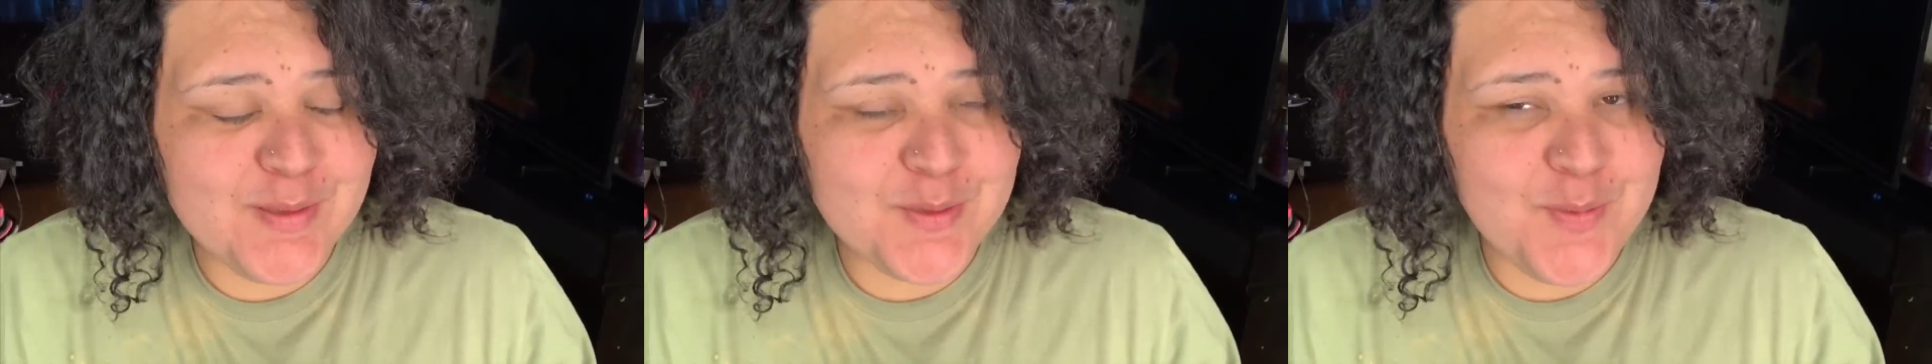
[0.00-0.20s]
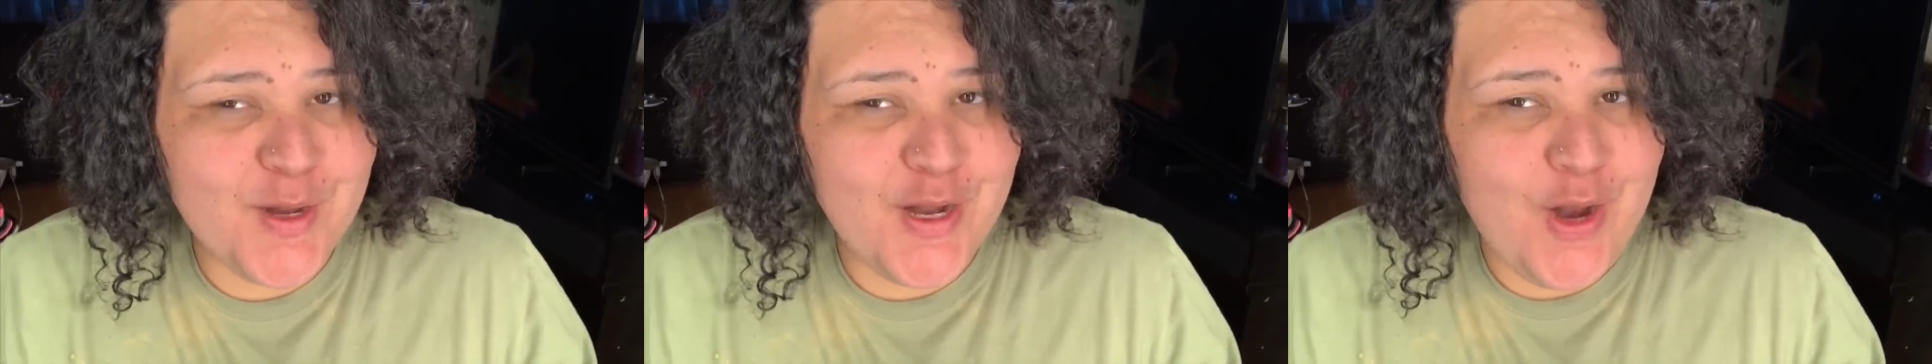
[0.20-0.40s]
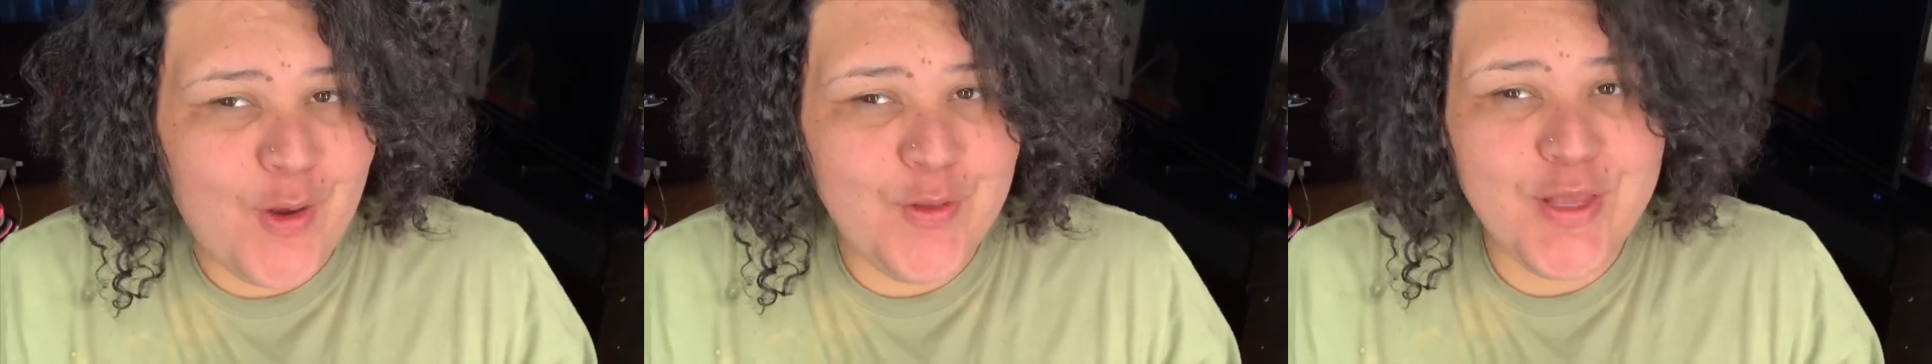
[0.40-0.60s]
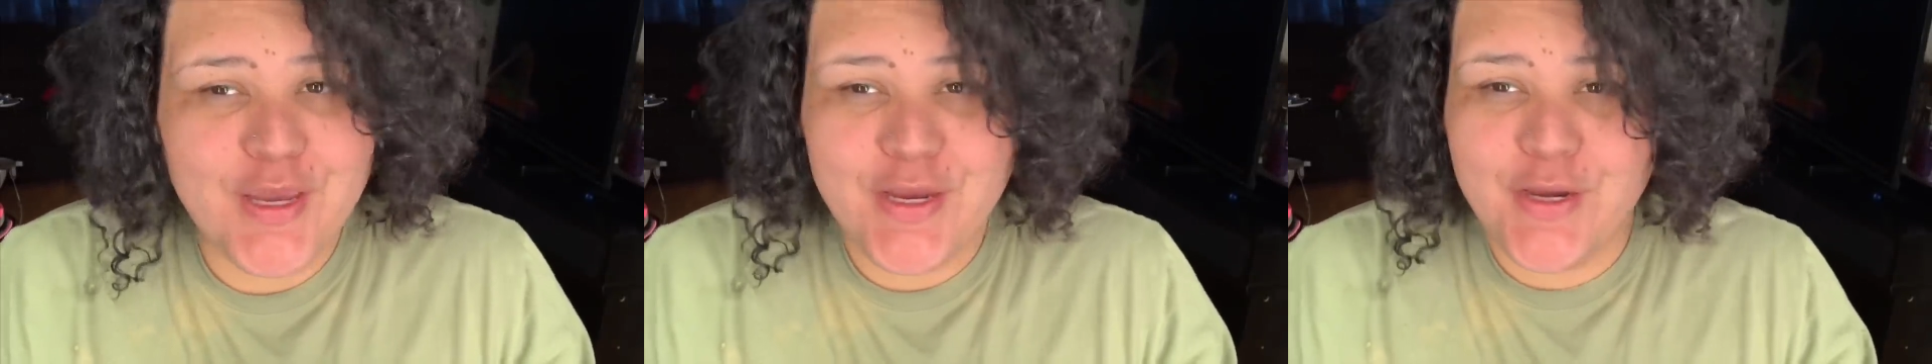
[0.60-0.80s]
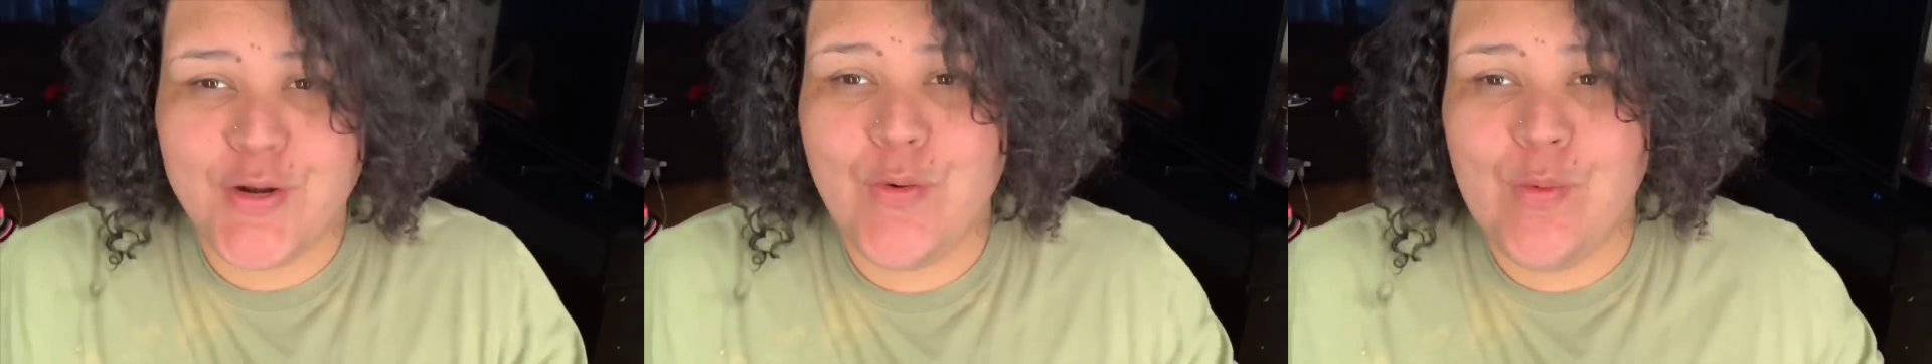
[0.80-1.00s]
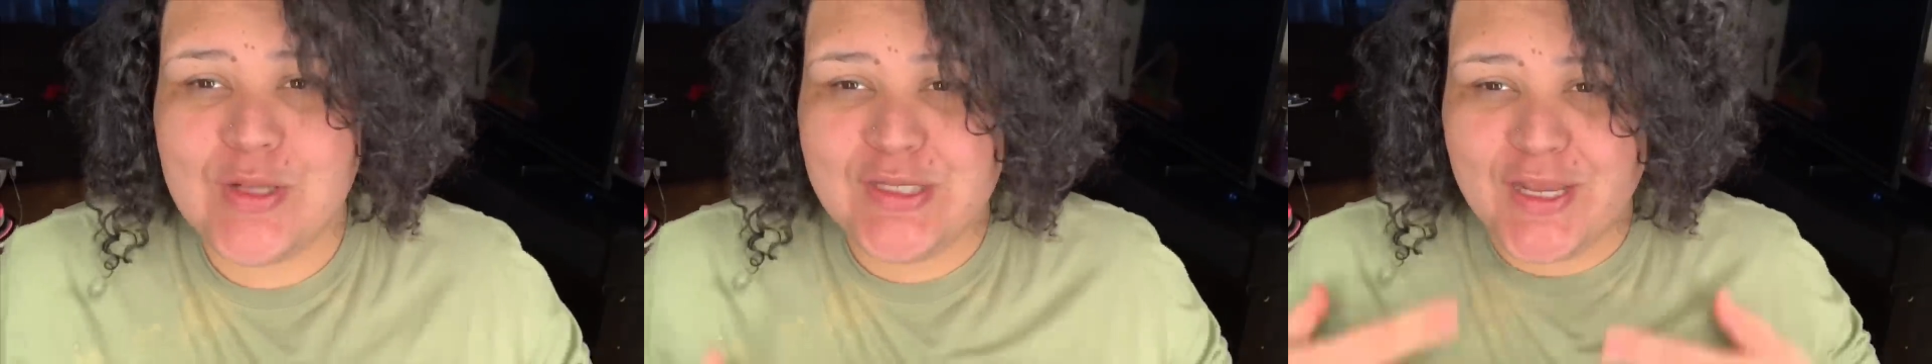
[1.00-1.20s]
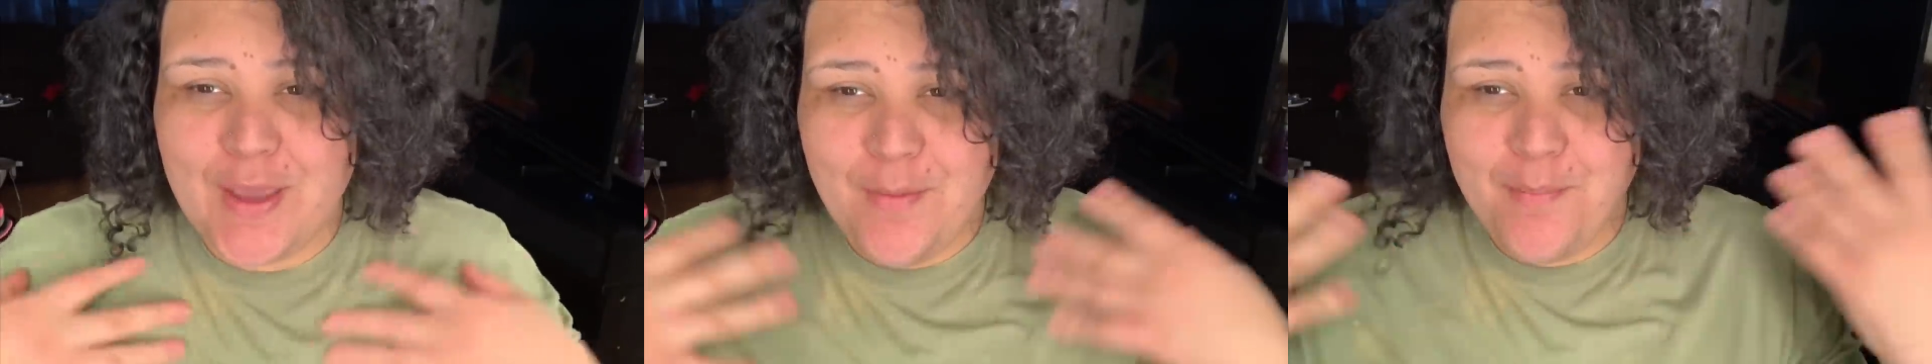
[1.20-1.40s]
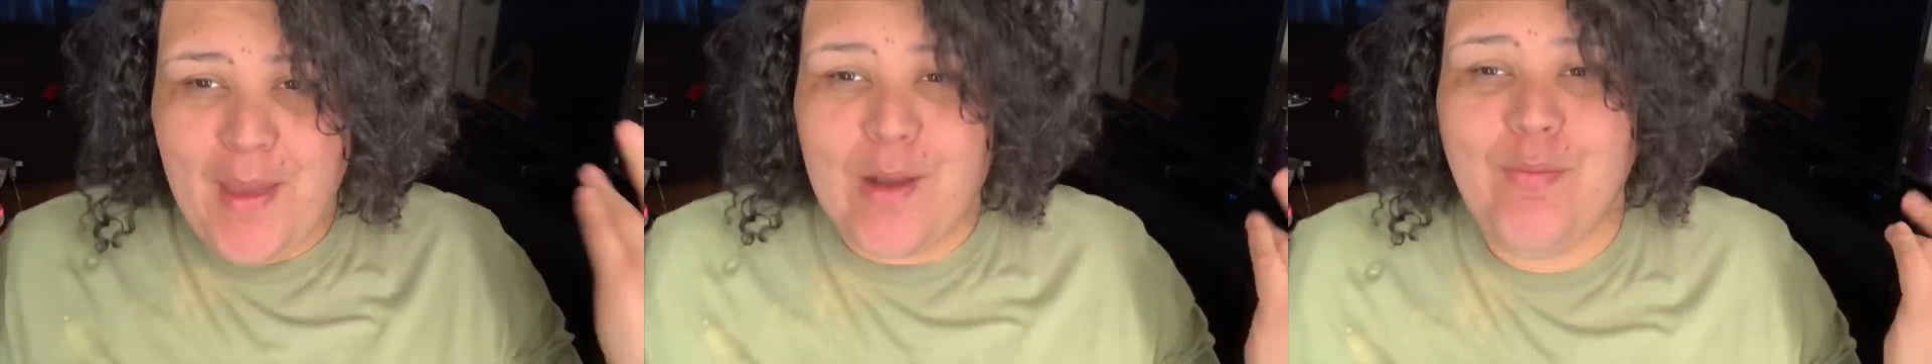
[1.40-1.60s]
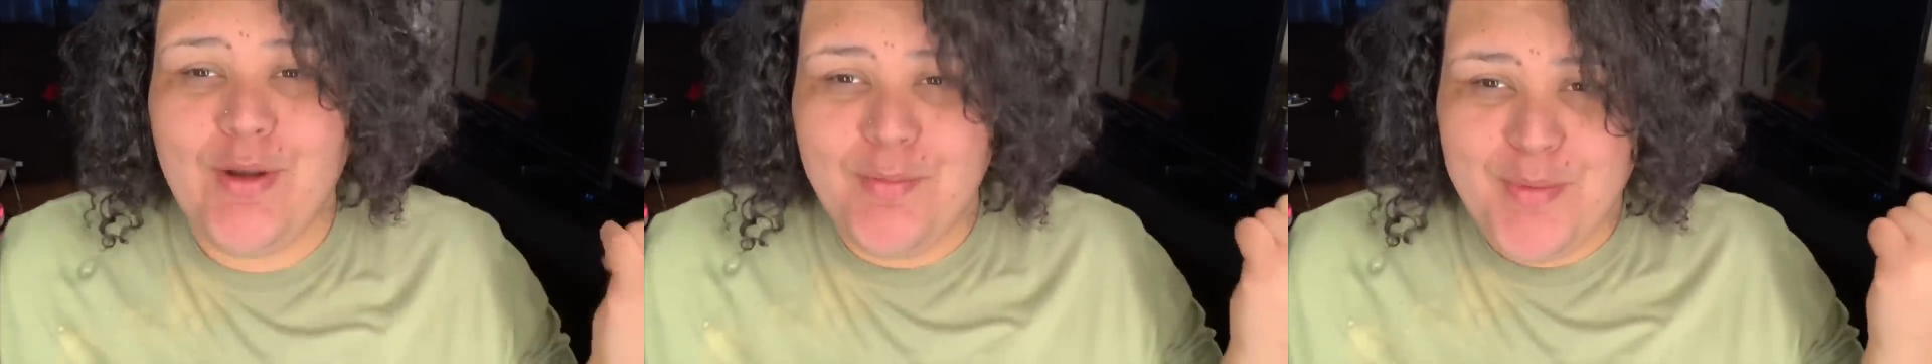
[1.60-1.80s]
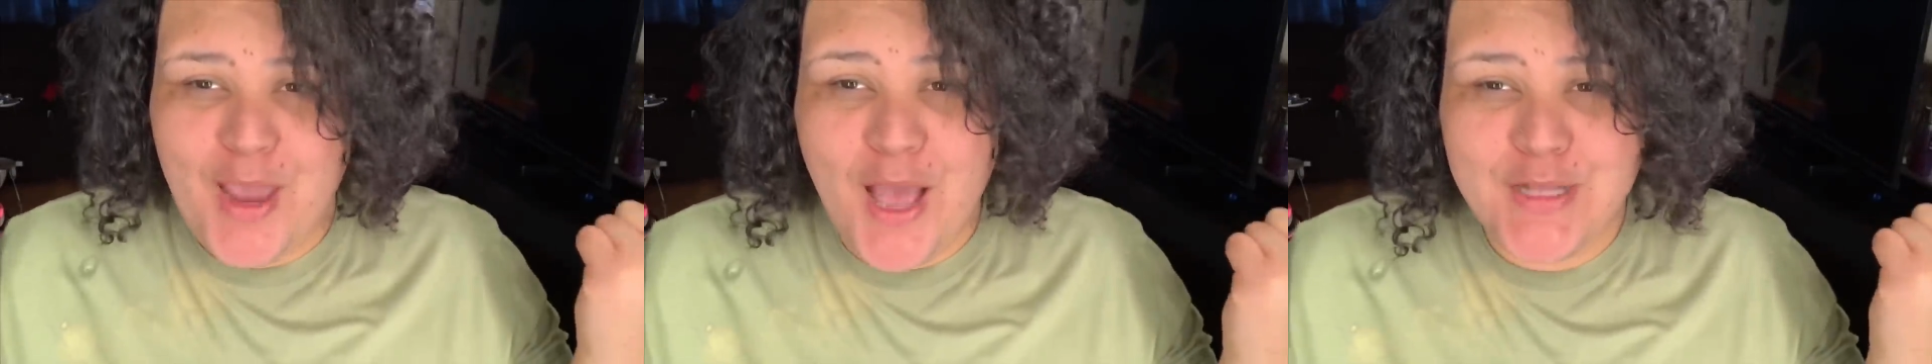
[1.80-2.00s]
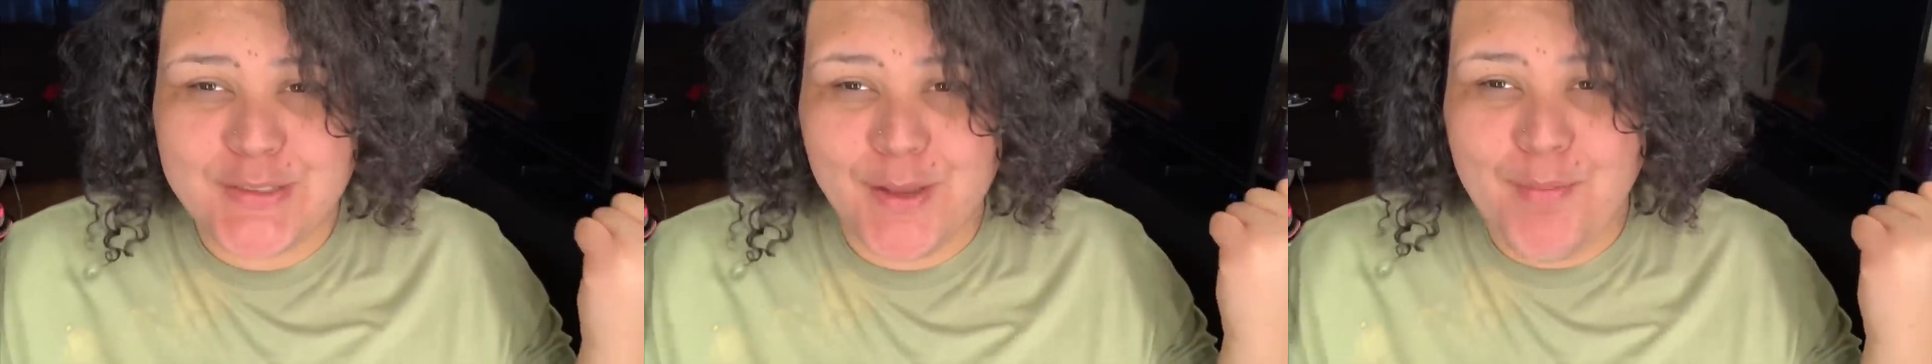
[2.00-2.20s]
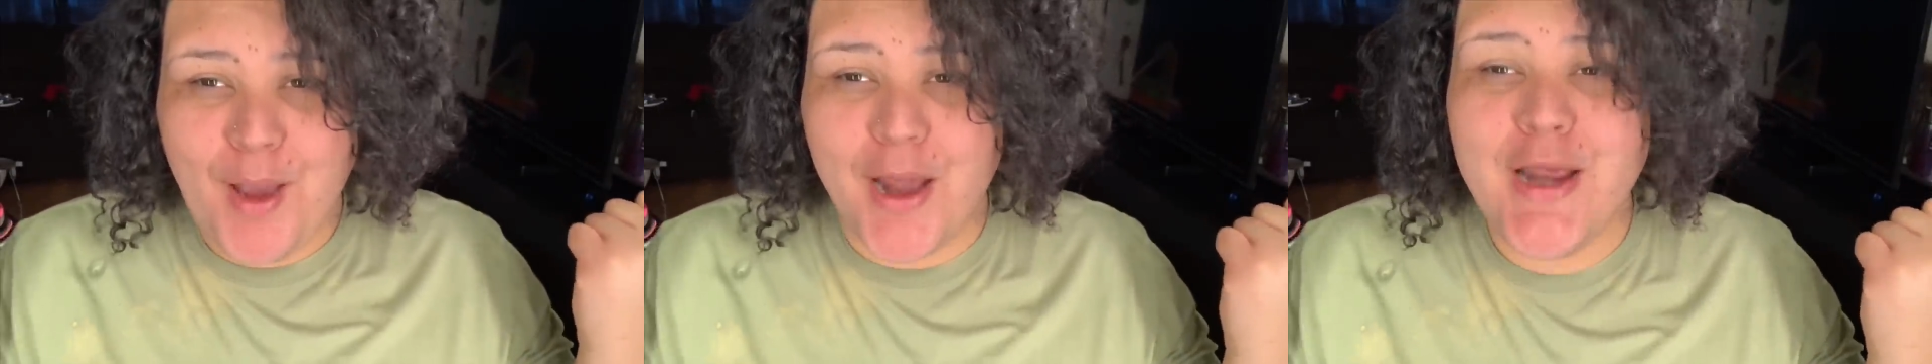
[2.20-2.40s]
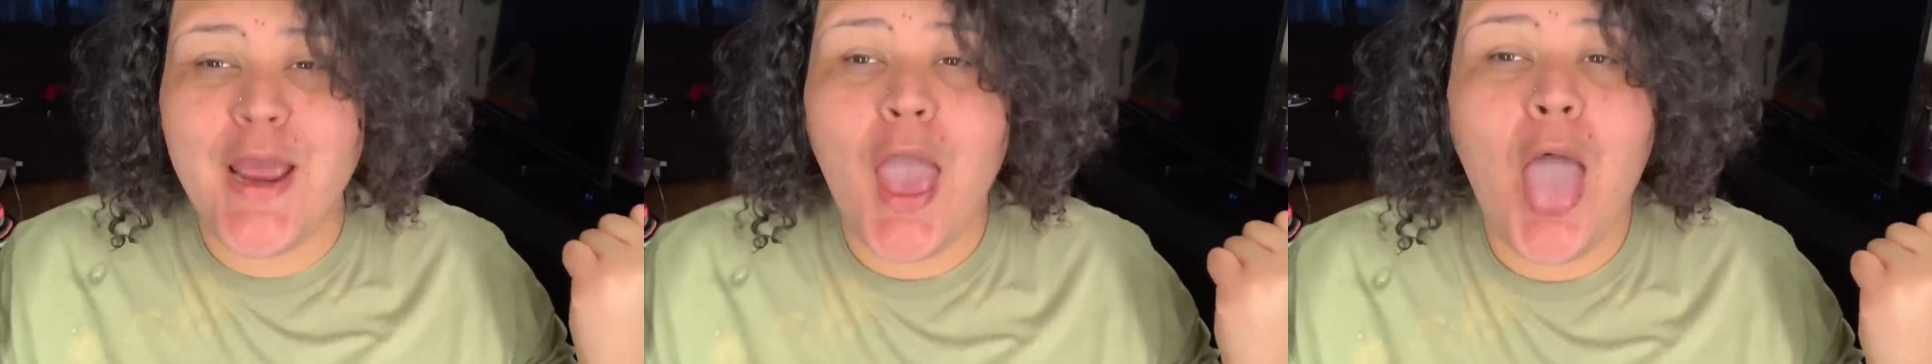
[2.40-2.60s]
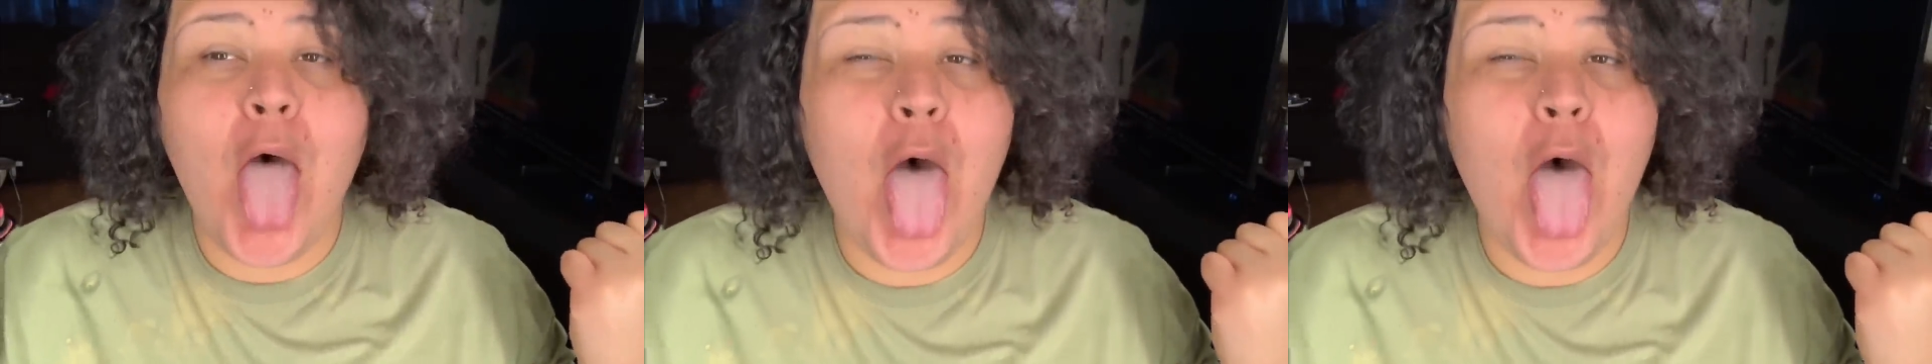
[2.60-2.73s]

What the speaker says: this one and only here once again back with a Beyonce bye.